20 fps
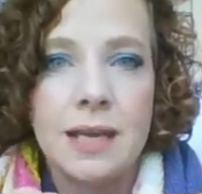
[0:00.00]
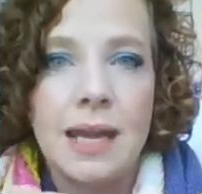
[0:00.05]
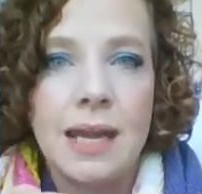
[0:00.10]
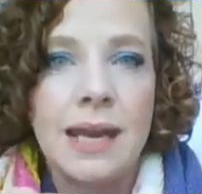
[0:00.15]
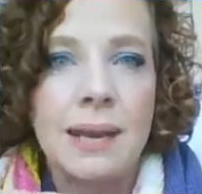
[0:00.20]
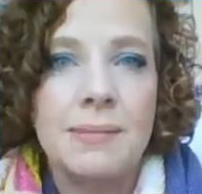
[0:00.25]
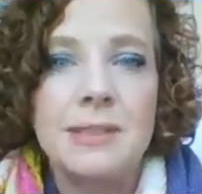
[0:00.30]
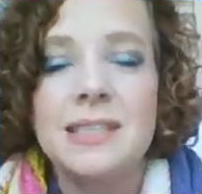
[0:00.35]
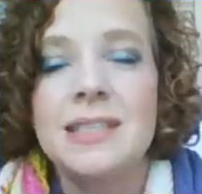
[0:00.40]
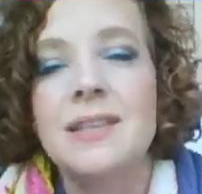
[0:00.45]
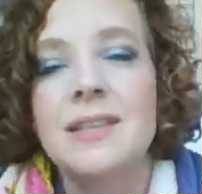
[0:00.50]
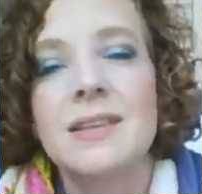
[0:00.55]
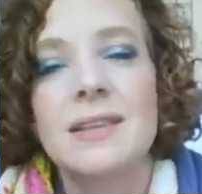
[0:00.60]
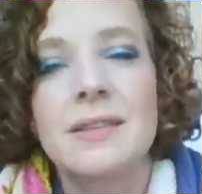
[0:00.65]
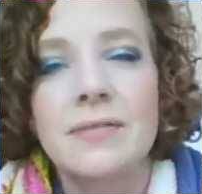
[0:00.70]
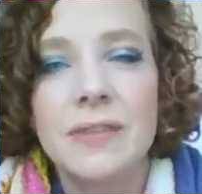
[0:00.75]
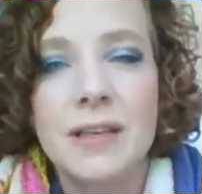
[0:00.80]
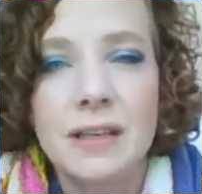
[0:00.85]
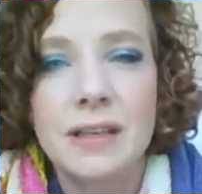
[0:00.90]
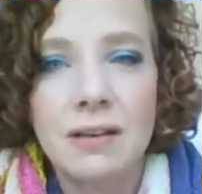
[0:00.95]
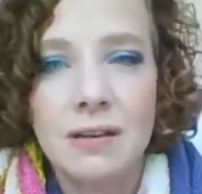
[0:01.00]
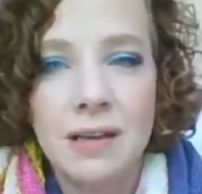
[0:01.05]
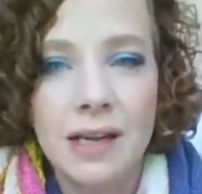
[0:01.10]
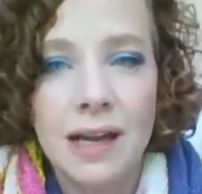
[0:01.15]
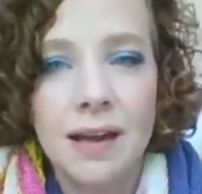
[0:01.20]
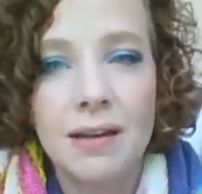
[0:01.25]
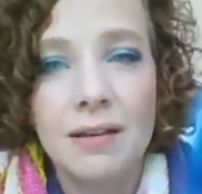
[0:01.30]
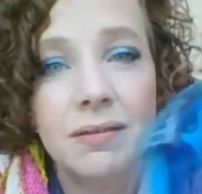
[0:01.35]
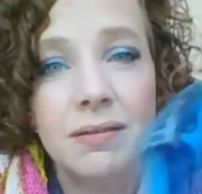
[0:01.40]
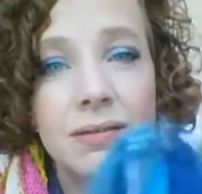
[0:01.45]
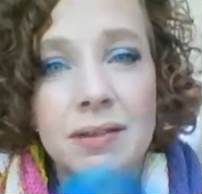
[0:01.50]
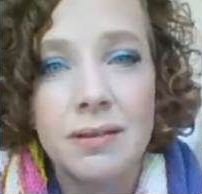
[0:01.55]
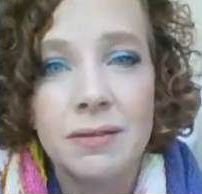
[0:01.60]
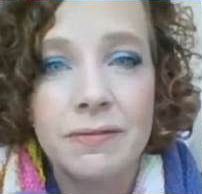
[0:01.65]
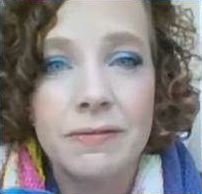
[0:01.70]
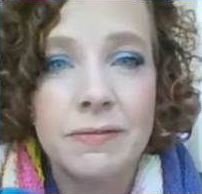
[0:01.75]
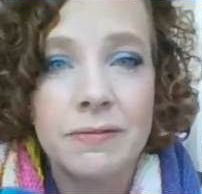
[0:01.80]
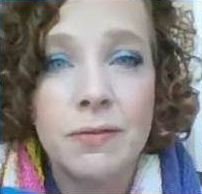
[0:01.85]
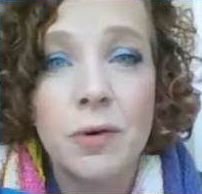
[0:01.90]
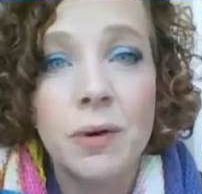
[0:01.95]
And I'm still figuring out
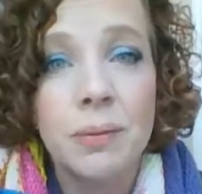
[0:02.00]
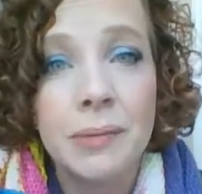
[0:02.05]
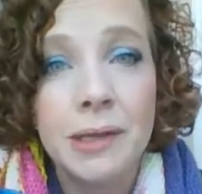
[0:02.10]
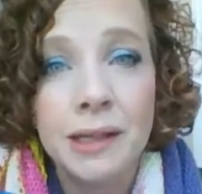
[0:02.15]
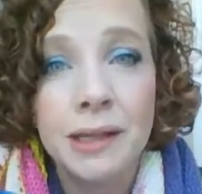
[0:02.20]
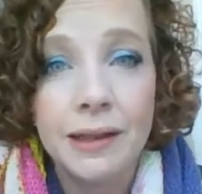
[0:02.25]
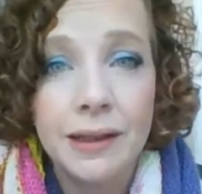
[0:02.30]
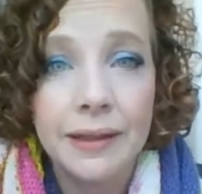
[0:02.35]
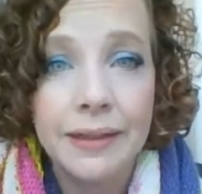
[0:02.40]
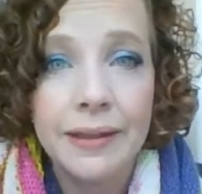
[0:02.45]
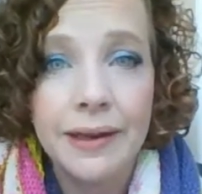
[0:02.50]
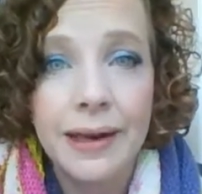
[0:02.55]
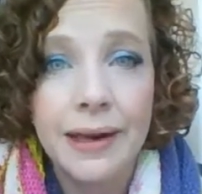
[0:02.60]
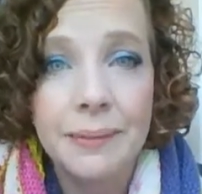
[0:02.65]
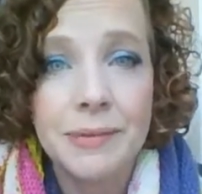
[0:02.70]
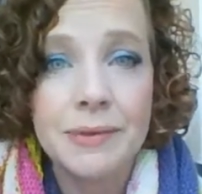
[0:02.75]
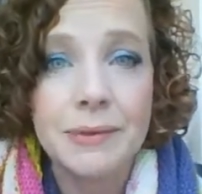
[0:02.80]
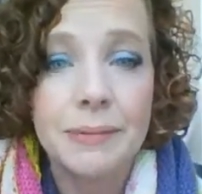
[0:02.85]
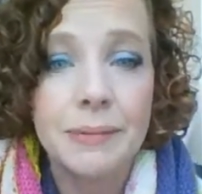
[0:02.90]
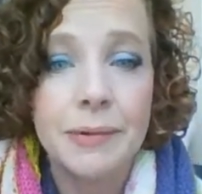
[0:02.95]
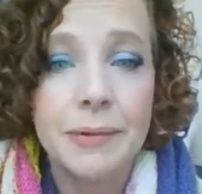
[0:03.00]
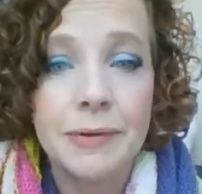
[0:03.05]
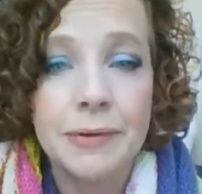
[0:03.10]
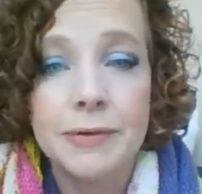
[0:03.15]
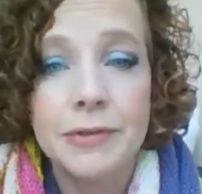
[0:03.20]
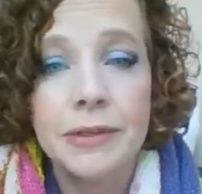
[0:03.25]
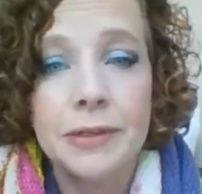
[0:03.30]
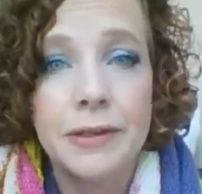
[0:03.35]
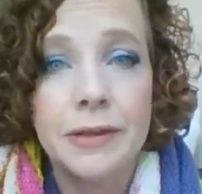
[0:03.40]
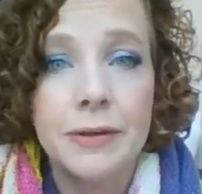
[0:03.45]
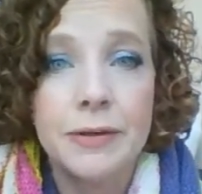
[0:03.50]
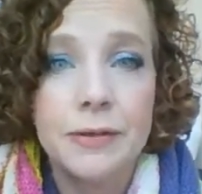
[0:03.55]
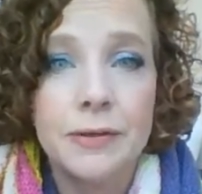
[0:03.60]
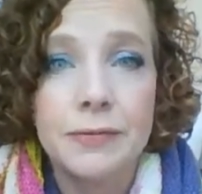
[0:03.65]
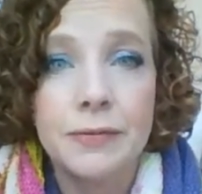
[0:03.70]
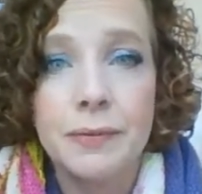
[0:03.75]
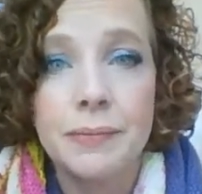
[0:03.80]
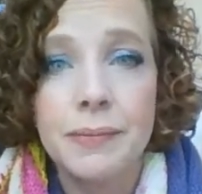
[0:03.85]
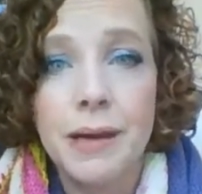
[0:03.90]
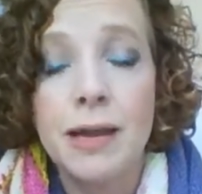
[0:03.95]
the formula that I'm supposed to
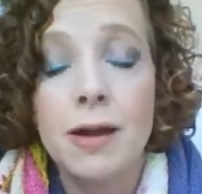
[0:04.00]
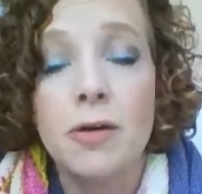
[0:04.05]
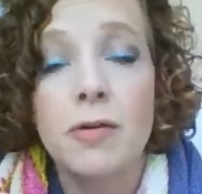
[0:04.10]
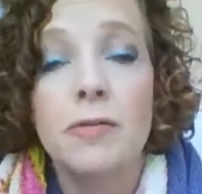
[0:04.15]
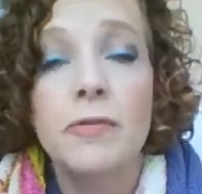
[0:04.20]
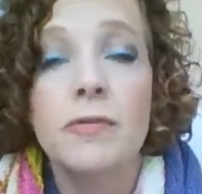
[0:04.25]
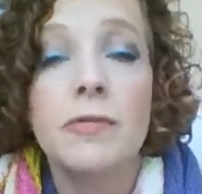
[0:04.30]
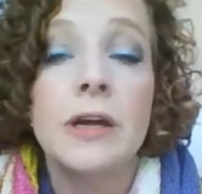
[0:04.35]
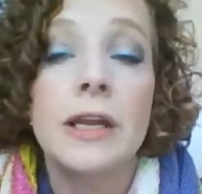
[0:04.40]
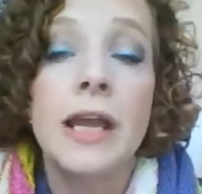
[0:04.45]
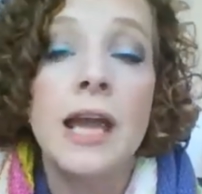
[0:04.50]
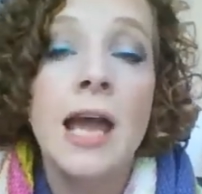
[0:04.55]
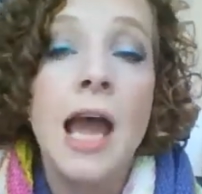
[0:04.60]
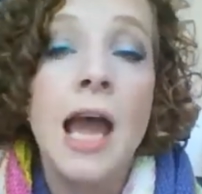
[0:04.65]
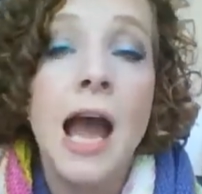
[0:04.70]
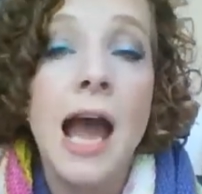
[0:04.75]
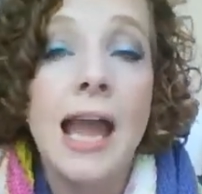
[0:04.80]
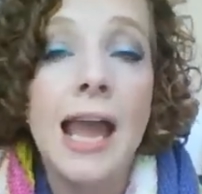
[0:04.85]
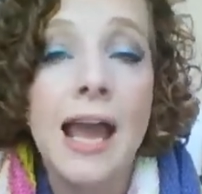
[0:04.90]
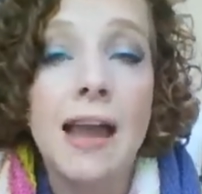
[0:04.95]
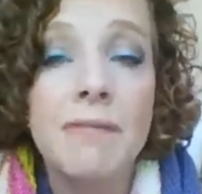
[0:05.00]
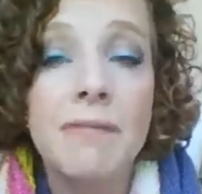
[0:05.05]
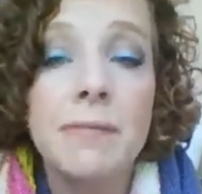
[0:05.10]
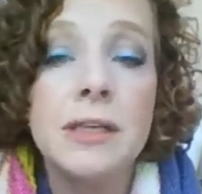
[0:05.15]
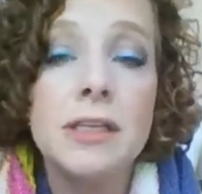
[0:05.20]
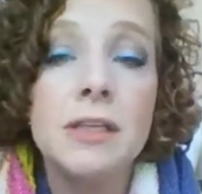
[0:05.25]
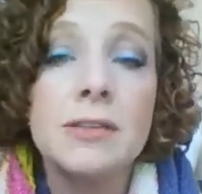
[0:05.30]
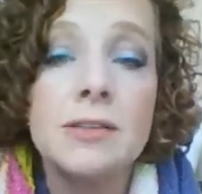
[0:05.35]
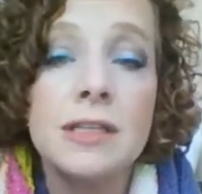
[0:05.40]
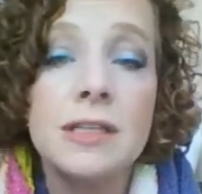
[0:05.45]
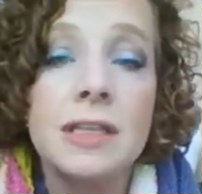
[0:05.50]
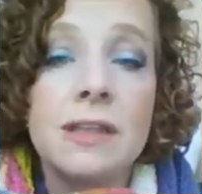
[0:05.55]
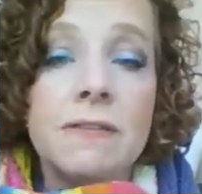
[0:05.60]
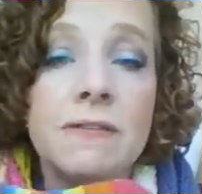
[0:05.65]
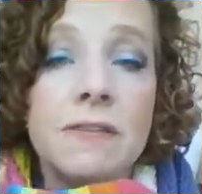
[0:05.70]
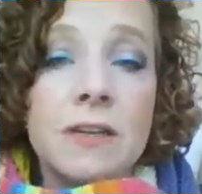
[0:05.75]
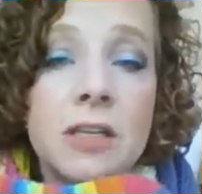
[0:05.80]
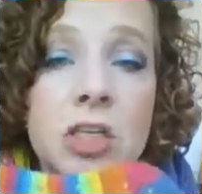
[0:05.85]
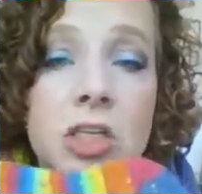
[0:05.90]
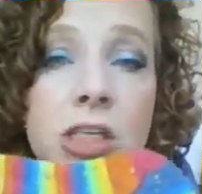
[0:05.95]
use for my own foot. I have been using the
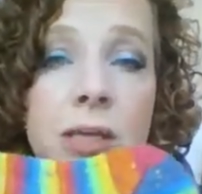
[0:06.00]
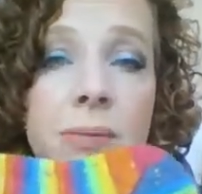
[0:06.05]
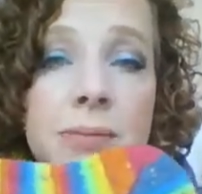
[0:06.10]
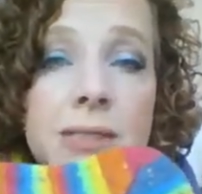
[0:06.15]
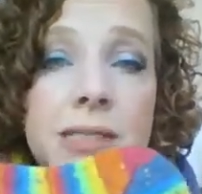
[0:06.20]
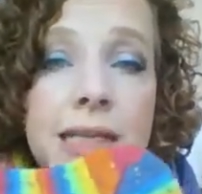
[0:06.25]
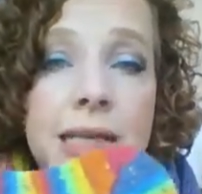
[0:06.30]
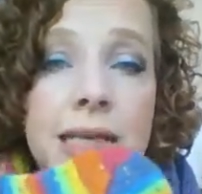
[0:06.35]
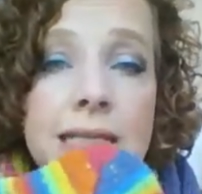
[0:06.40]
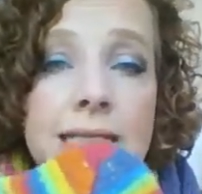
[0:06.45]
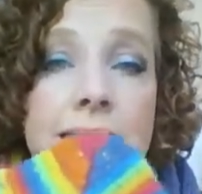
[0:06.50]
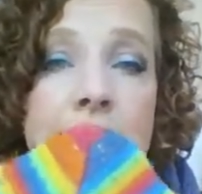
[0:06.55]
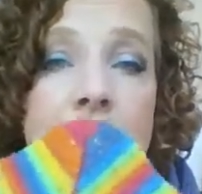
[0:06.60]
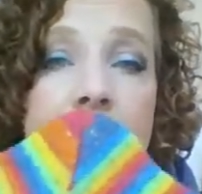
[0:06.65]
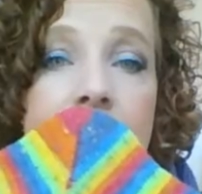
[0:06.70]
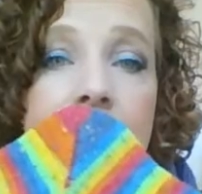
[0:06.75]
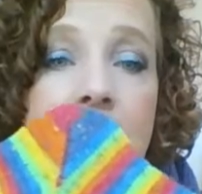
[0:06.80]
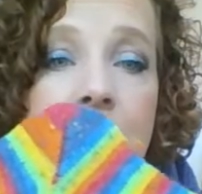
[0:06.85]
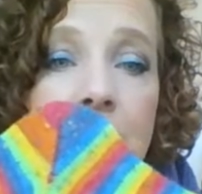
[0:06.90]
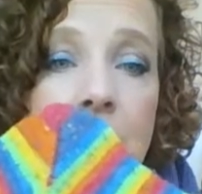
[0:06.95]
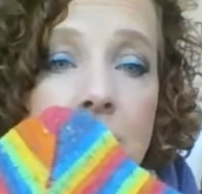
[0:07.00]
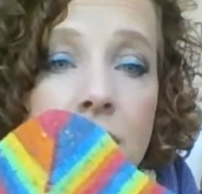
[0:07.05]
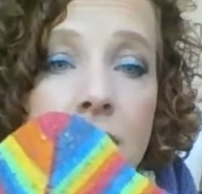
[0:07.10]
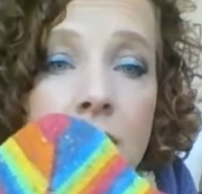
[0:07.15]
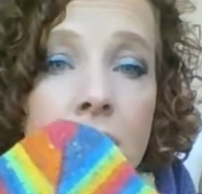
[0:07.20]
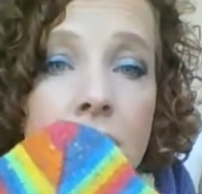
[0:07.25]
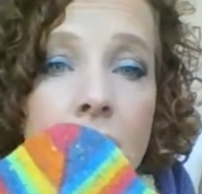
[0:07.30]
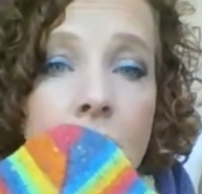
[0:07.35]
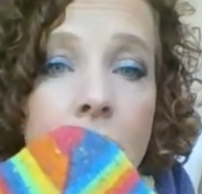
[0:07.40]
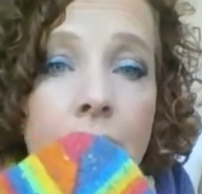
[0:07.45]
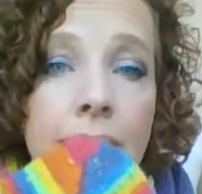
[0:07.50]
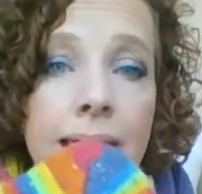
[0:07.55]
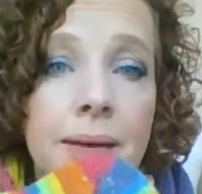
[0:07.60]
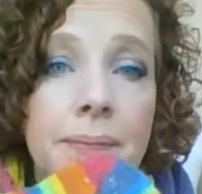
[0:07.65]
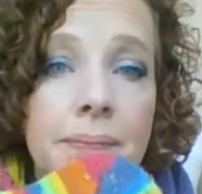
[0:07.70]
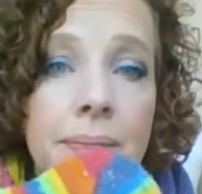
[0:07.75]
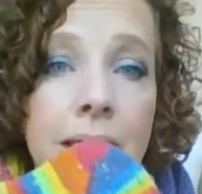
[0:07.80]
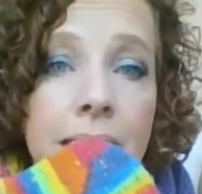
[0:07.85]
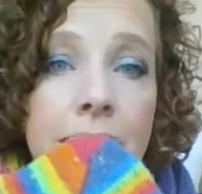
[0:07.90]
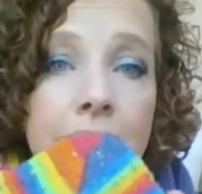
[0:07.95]
Fish Lips Kiss heel quite
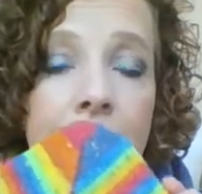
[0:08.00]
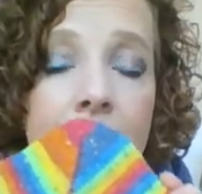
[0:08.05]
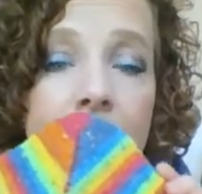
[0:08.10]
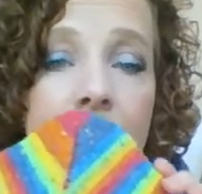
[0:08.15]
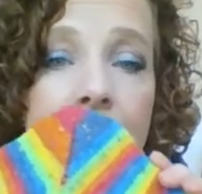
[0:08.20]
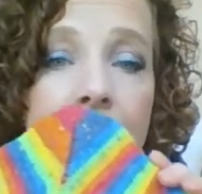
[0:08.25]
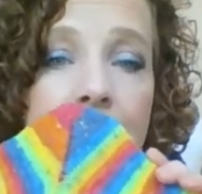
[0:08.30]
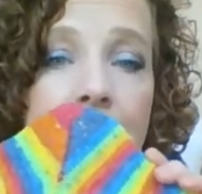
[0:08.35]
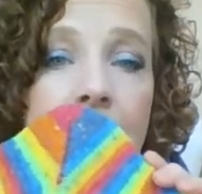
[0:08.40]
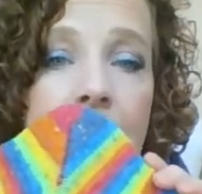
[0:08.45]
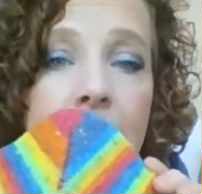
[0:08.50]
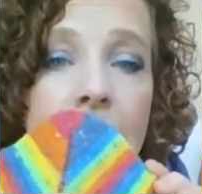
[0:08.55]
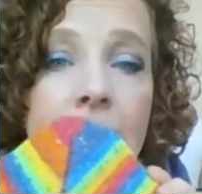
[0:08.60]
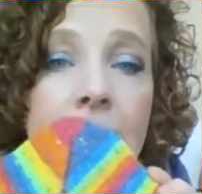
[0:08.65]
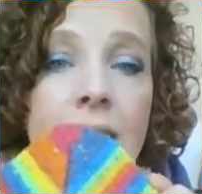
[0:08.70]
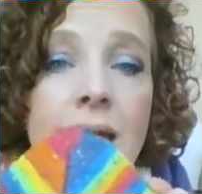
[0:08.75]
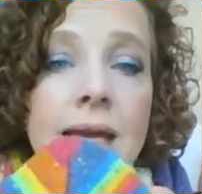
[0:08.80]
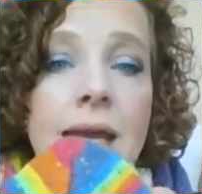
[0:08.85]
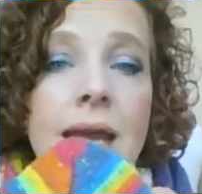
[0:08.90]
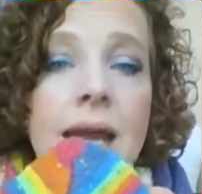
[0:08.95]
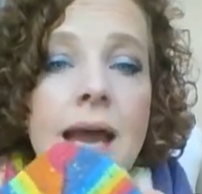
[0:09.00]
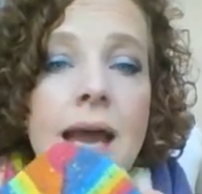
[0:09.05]
a bit lately,